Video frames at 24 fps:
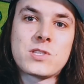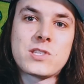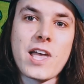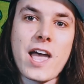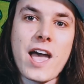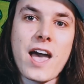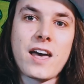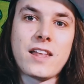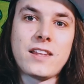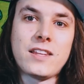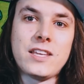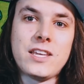
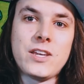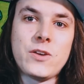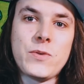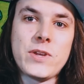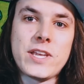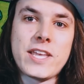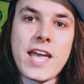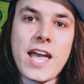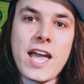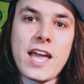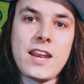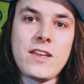Sally,
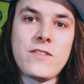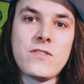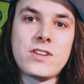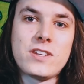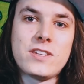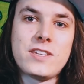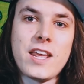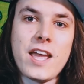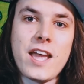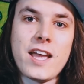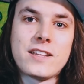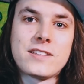we can't
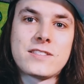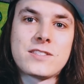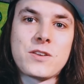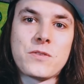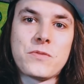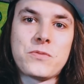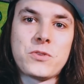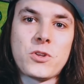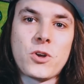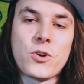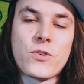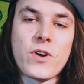even dance
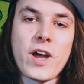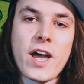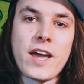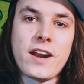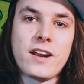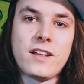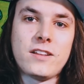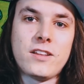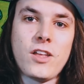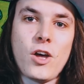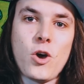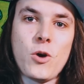to Flo
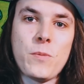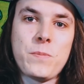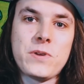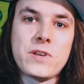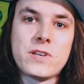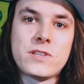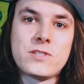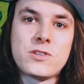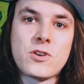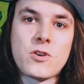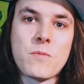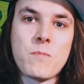Rida Low
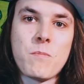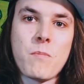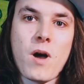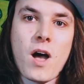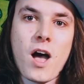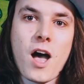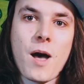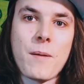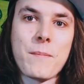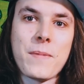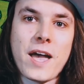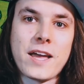because your
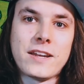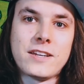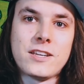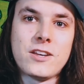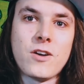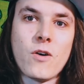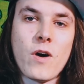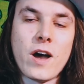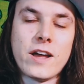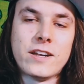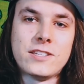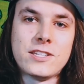mom had to
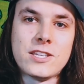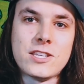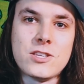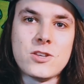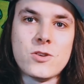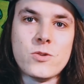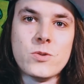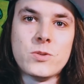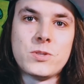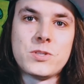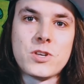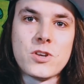go onto
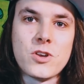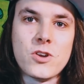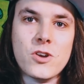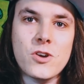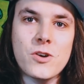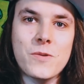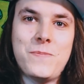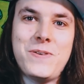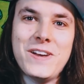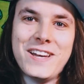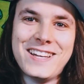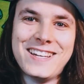
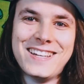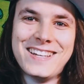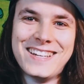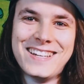YouTube.